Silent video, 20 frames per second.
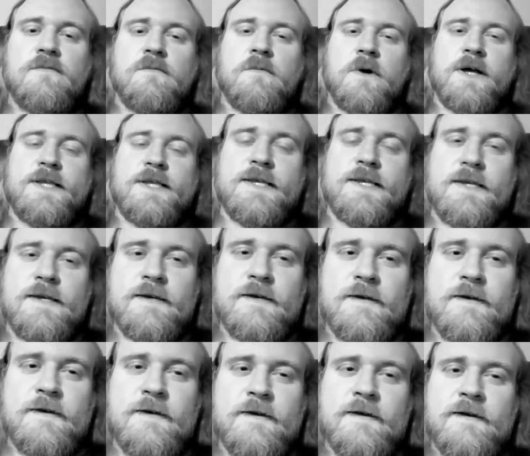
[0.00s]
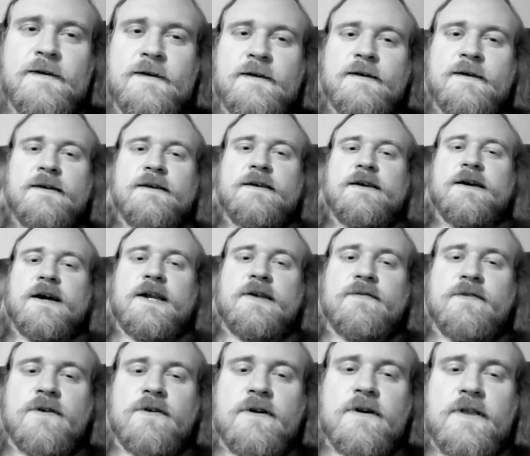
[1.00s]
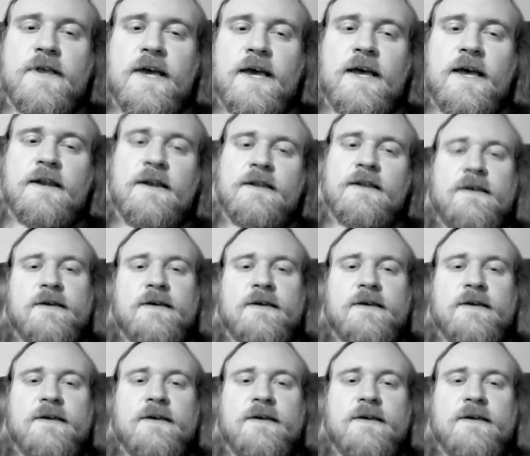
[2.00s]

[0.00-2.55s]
What? I never heard of that.